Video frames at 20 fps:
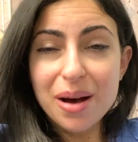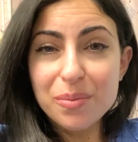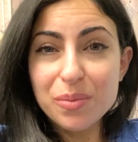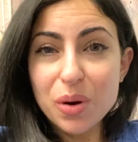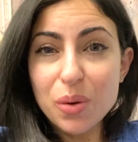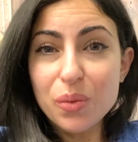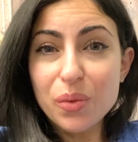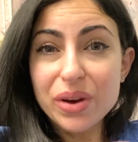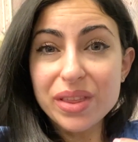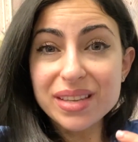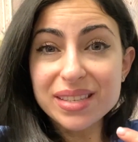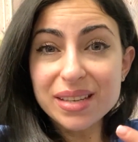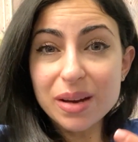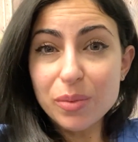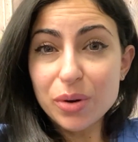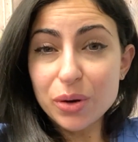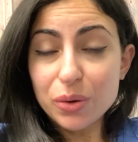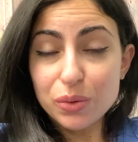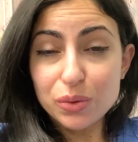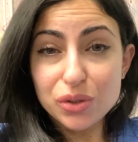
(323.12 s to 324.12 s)
with
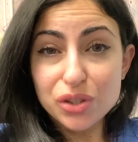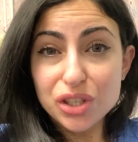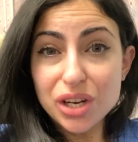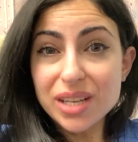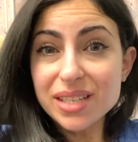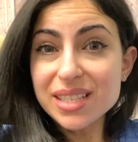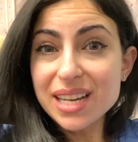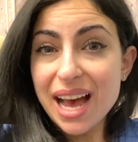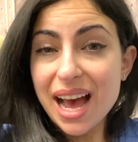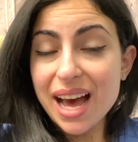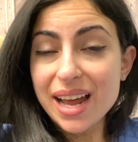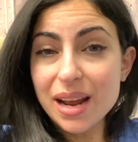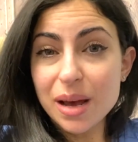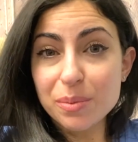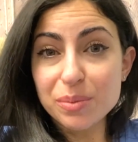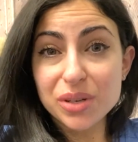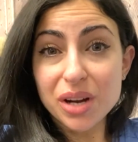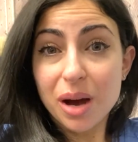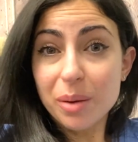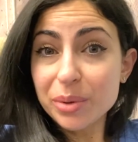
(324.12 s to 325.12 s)
someone who just had
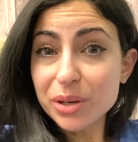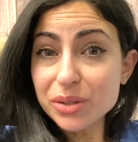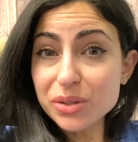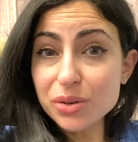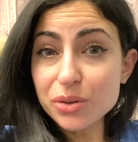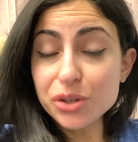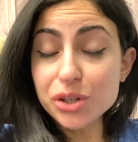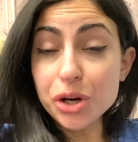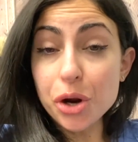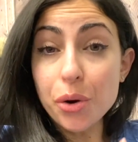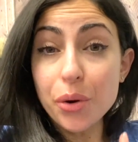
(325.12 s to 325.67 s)
abdominal surgery